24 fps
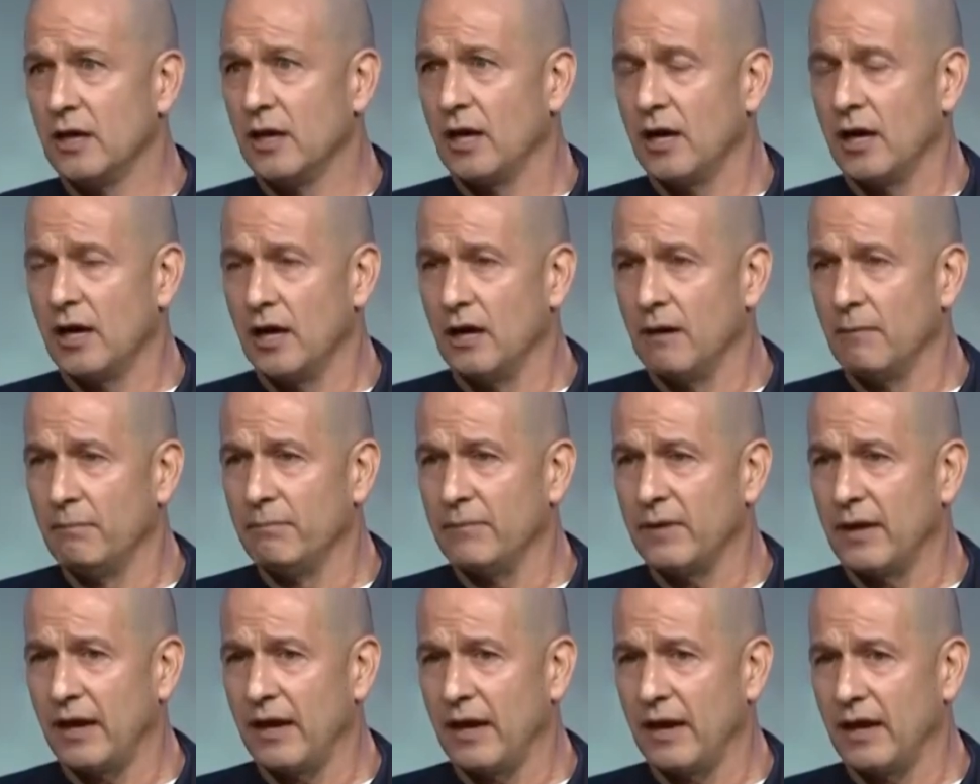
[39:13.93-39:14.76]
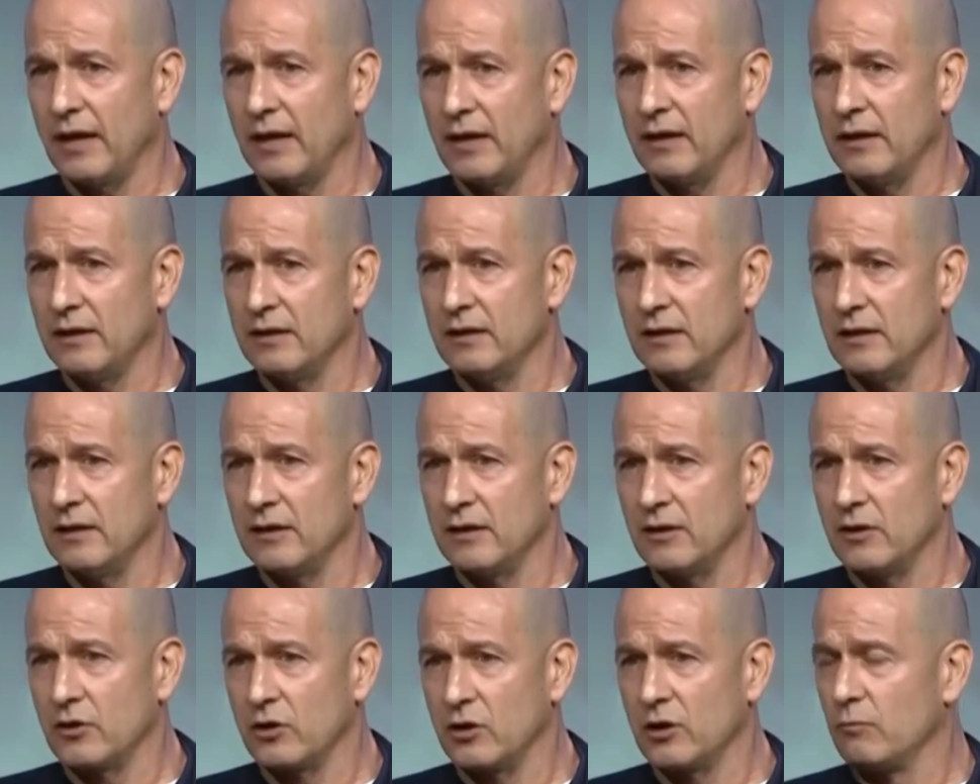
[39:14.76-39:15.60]
And
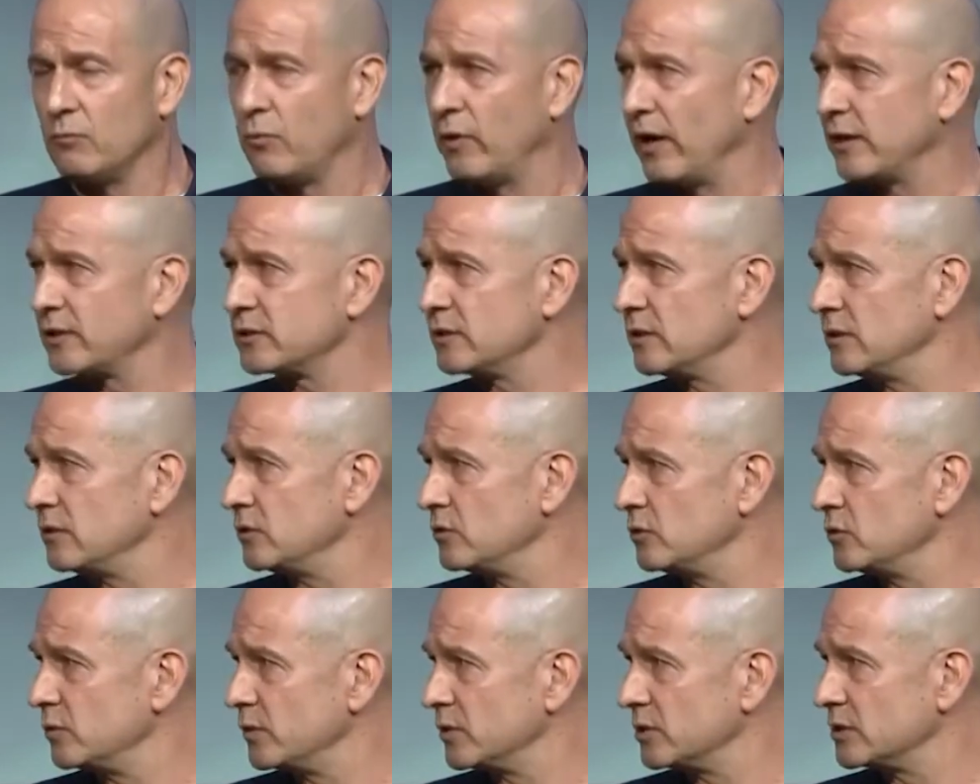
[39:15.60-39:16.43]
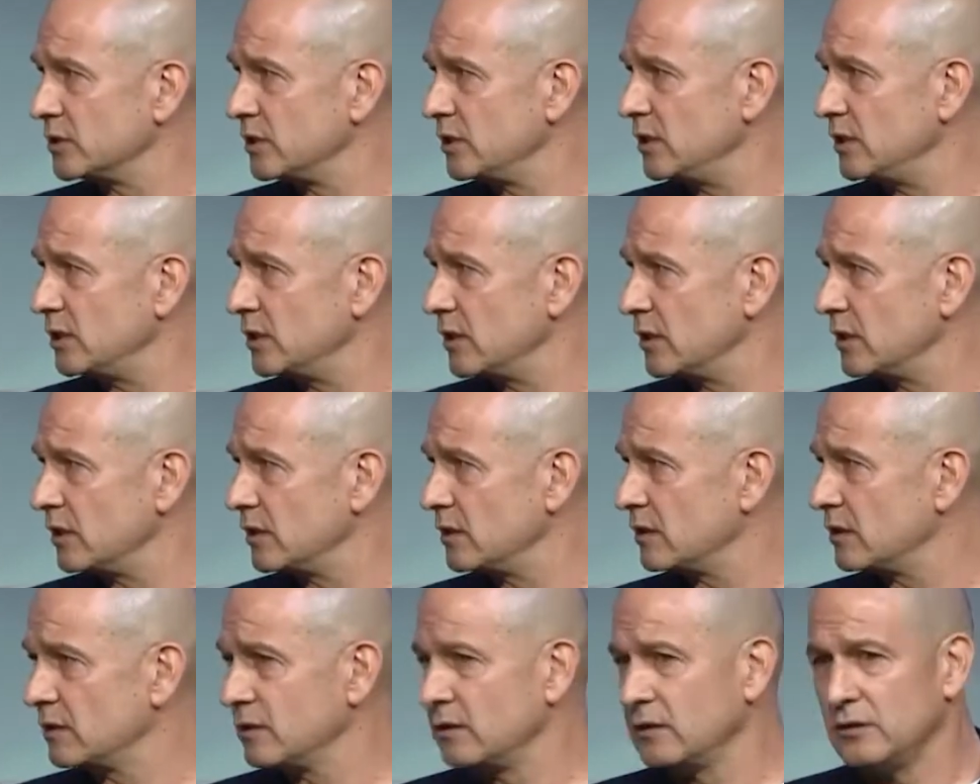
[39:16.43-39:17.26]
Herb Weston, who was the
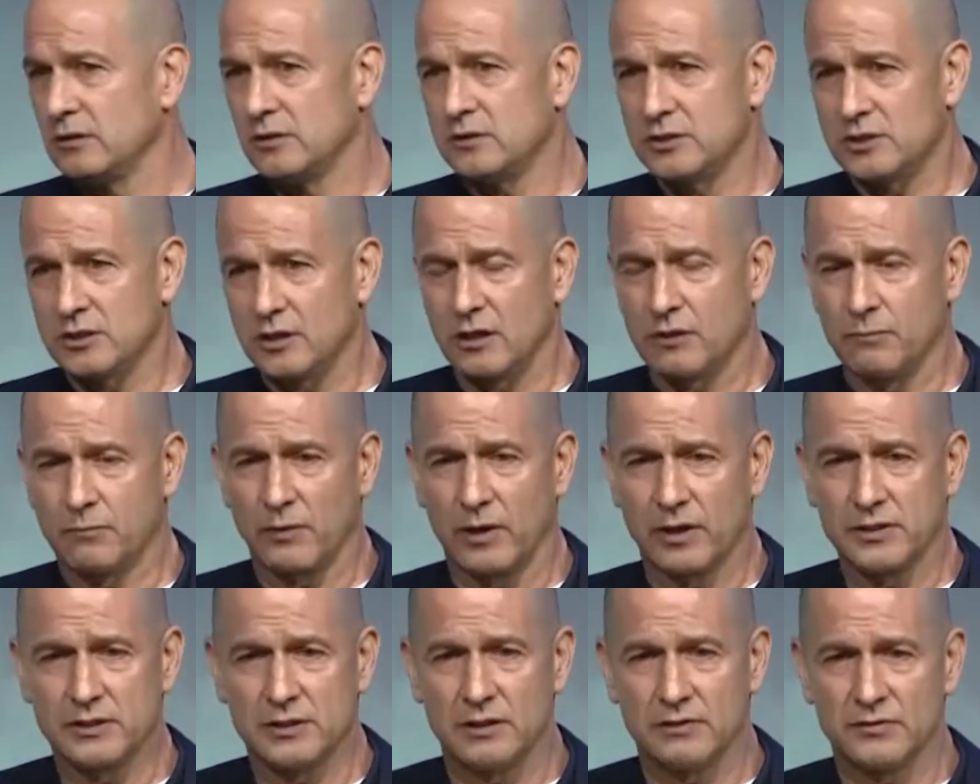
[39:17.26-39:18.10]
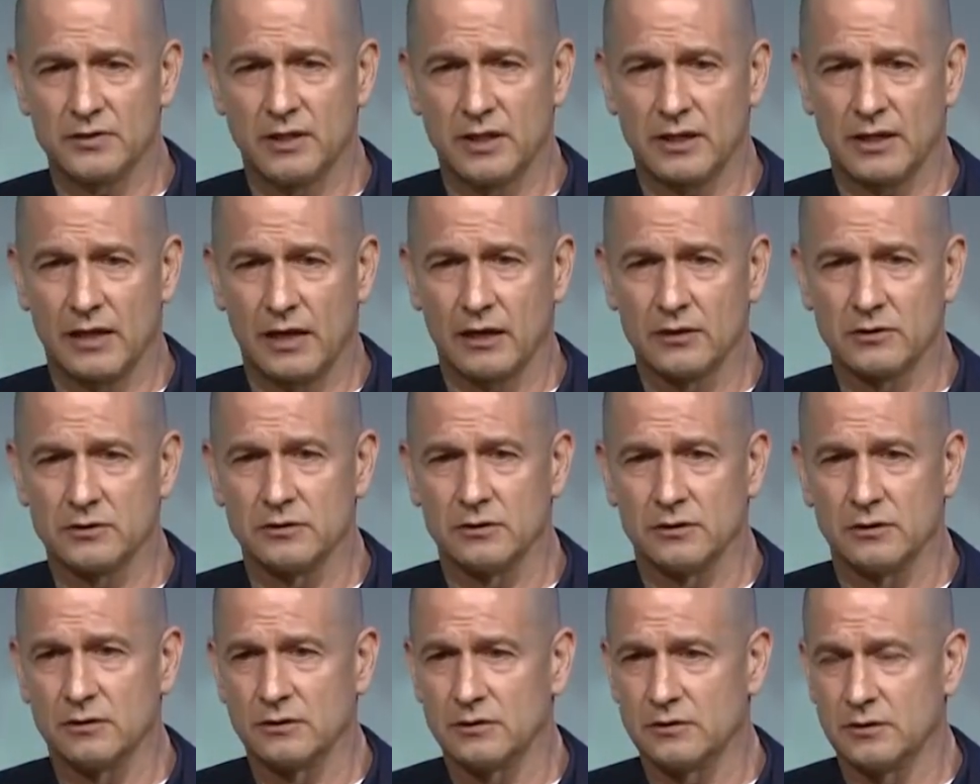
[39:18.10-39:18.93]
president of City
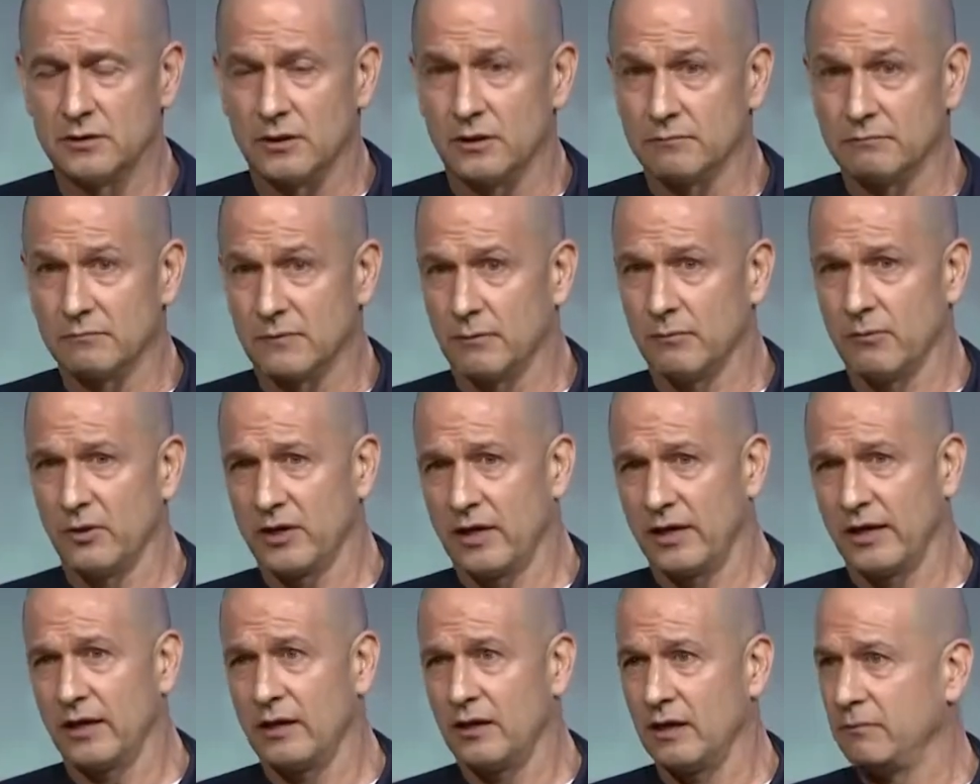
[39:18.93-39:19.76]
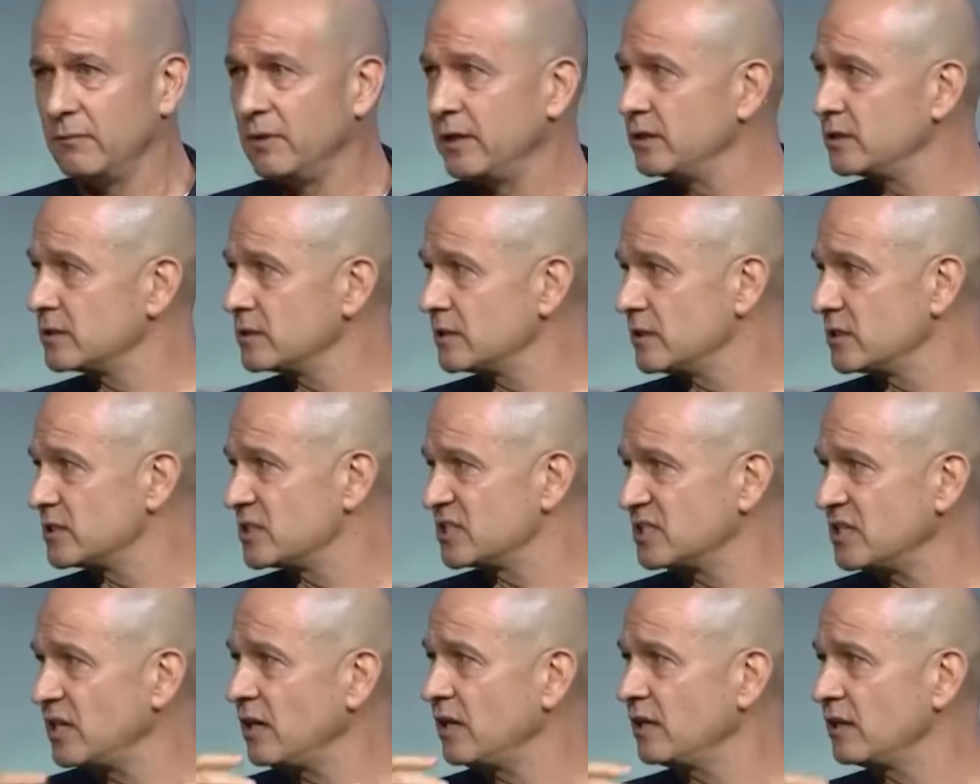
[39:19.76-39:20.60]
Council, you know, I'm looking at him and he's
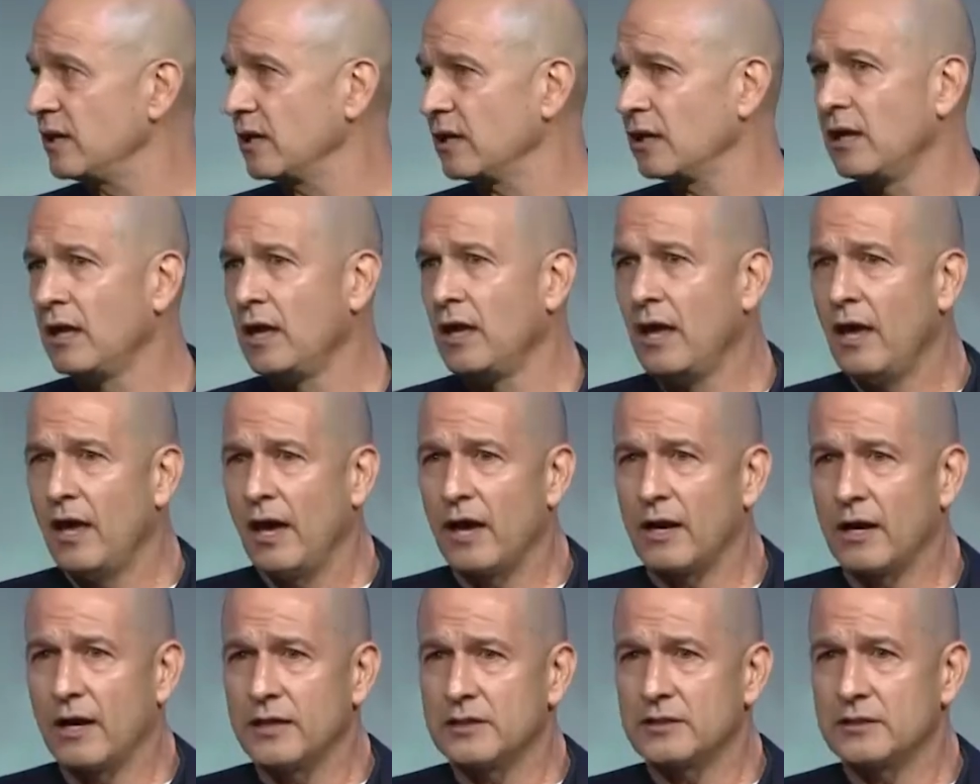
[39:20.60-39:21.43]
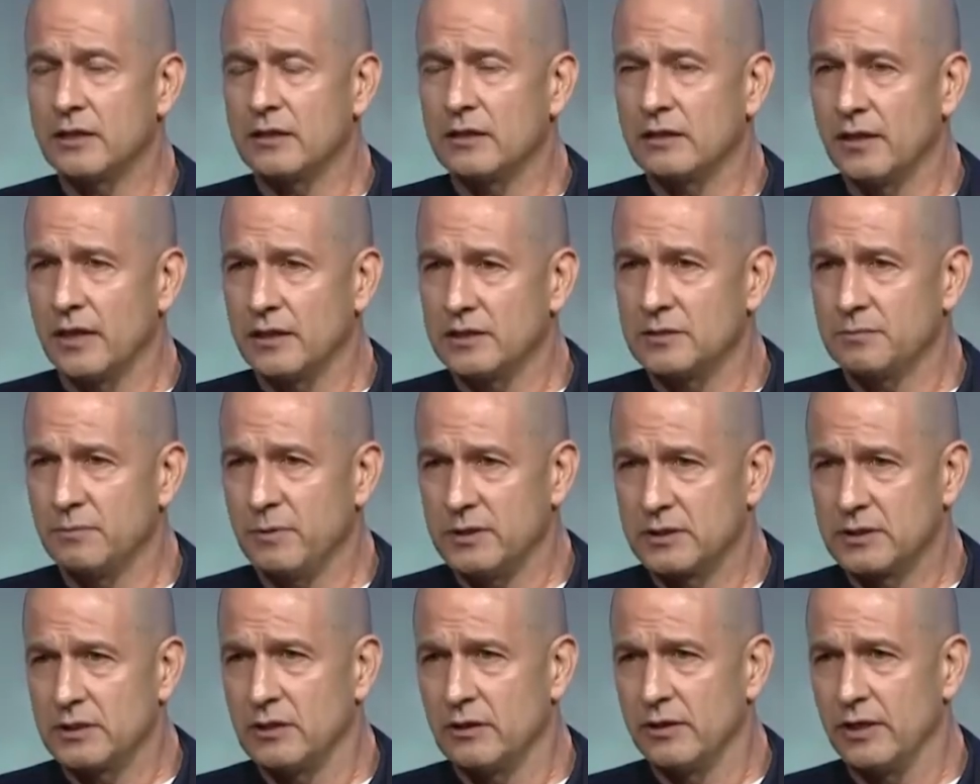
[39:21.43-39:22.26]
seething. And I said, let's be
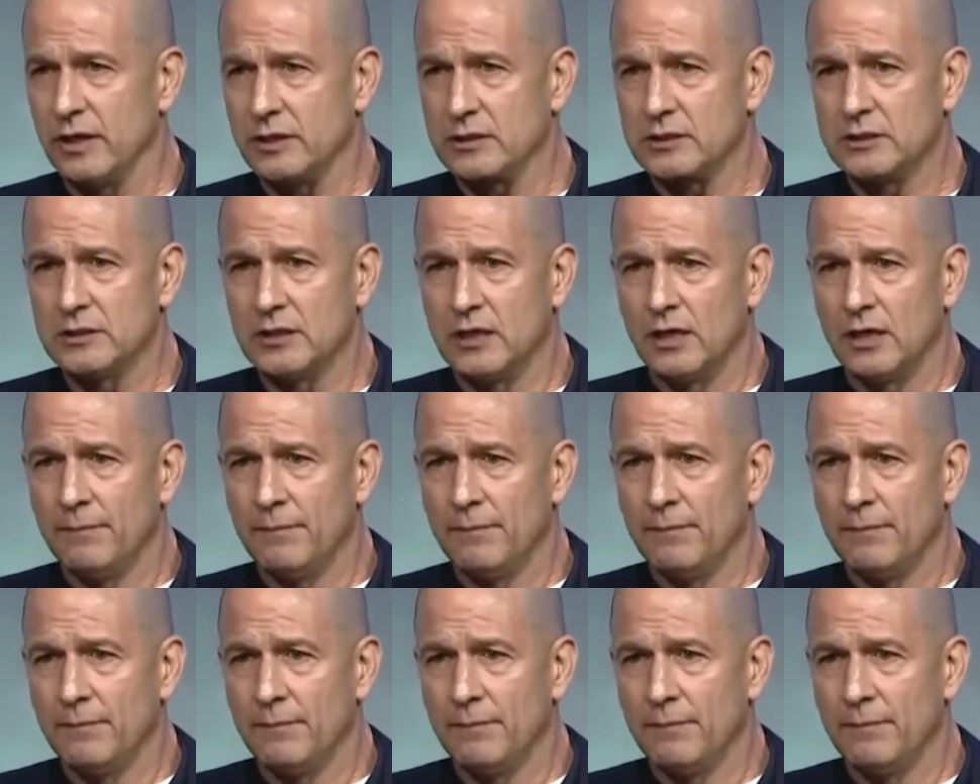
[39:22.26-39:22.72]
serious.